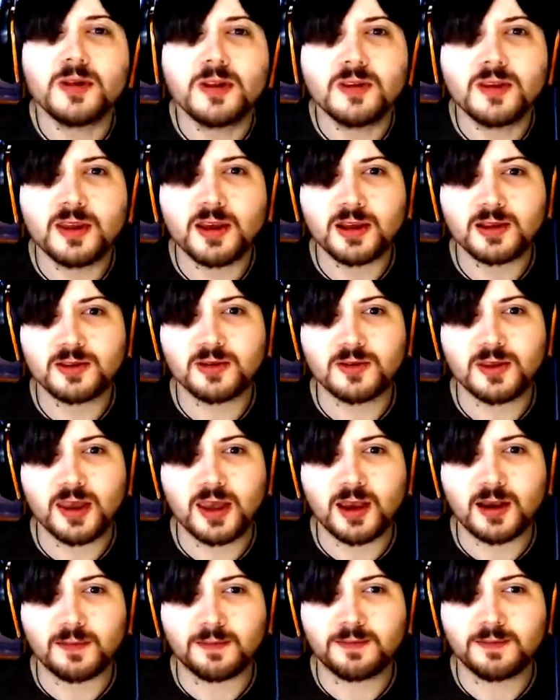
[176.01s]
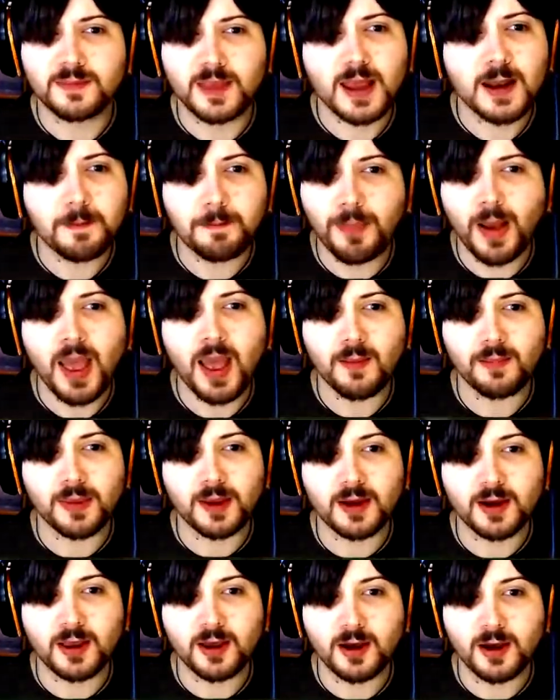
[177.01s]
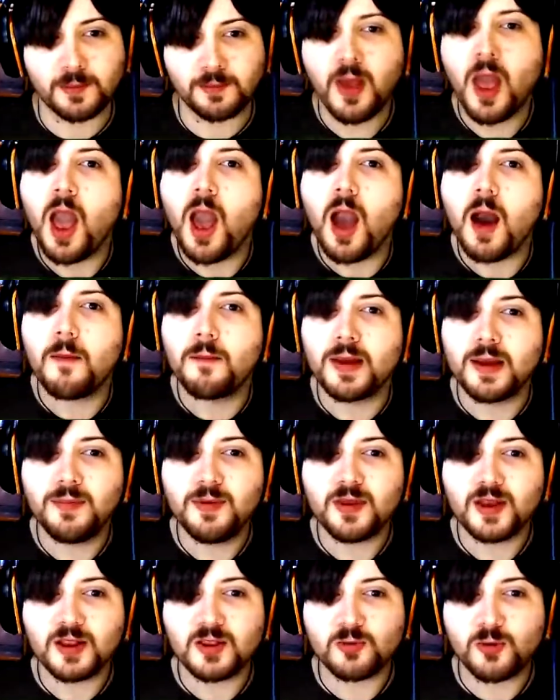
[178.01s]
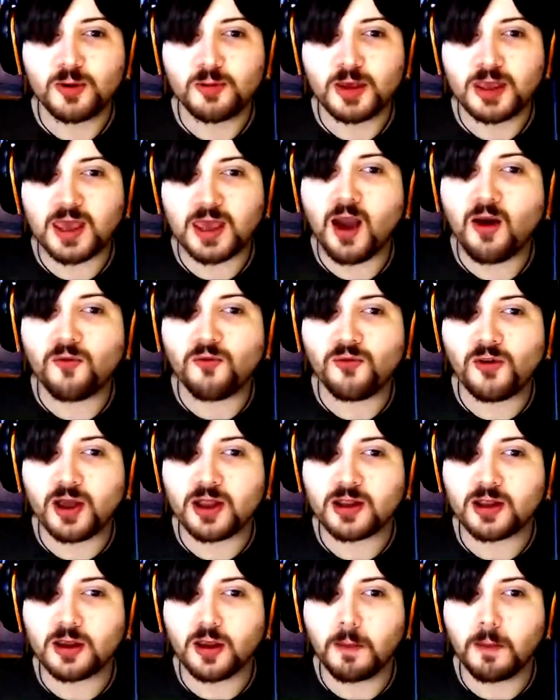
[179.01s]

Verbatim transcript: second they're there, then bam, they're gone. Maybe that's why we can't find